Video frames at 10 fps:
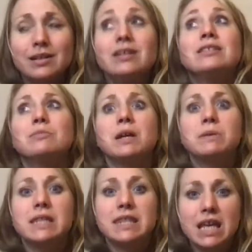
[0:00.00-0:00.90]
to be able
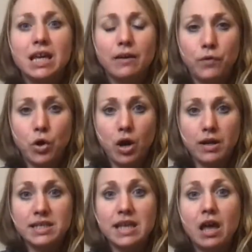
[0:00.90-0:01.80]
to think for
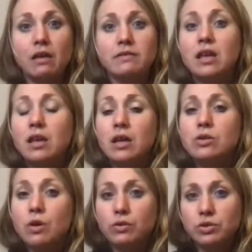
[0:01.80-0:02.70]
ourselves,
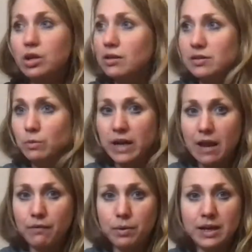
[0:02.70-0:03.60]
not just what
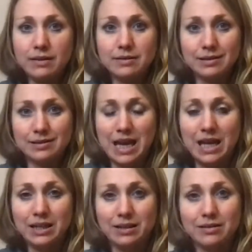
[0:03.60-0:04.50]
everyone else is
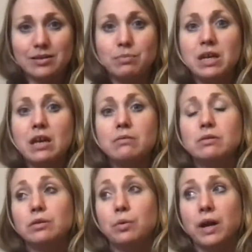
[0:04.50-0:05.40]
telling us, to be able
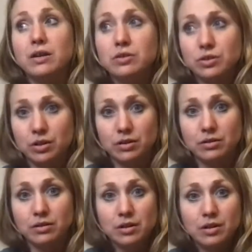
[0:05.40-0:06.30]
to question,
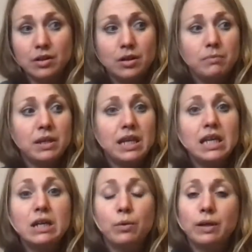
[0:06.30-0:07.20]
but
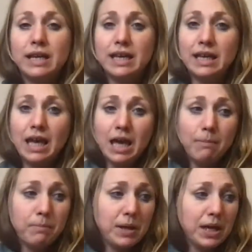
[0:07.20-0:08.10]
equally
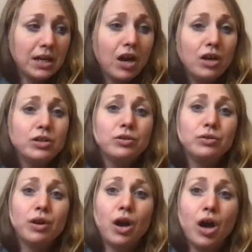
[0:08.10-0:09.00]
being
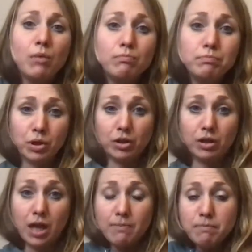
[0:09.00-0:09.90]

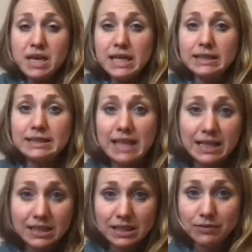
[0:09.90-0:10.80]
humble and being
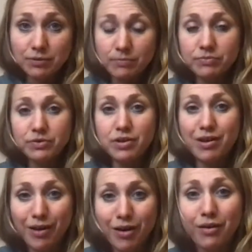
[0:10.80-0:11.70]
centered from the
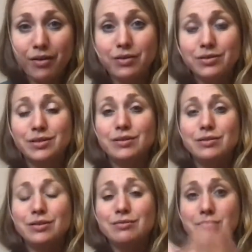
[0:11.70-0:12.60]
heart, to
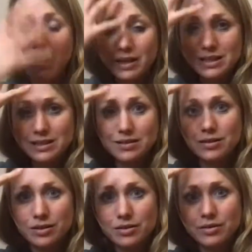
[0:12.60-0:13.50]
unite our
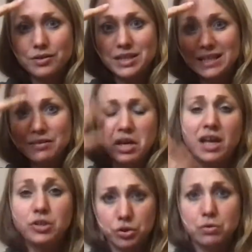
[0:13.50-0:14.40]
heart and our
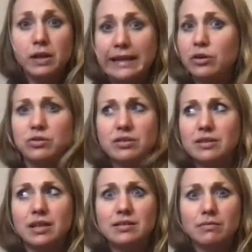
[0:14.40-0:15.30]
head truly, not just
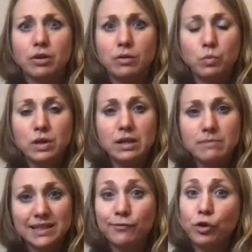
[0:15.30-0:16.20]
in some kind of weird
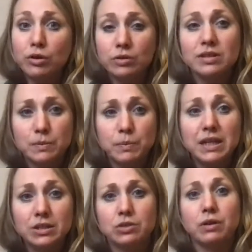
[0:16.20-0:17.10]
metaphorical
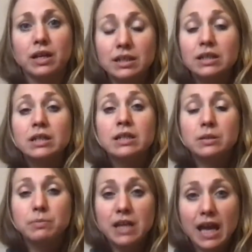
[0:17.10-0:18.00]
speech, right? To
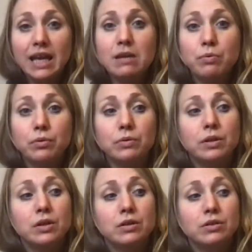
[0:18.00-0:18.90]
be able
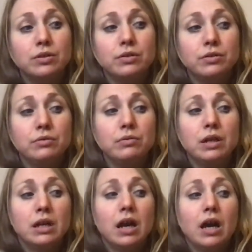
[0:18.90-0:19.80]
to
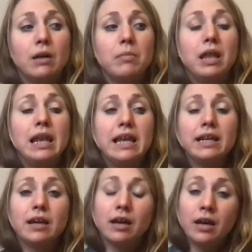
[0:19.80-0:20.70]

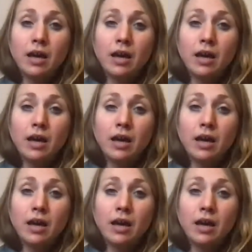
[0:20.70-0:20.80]
link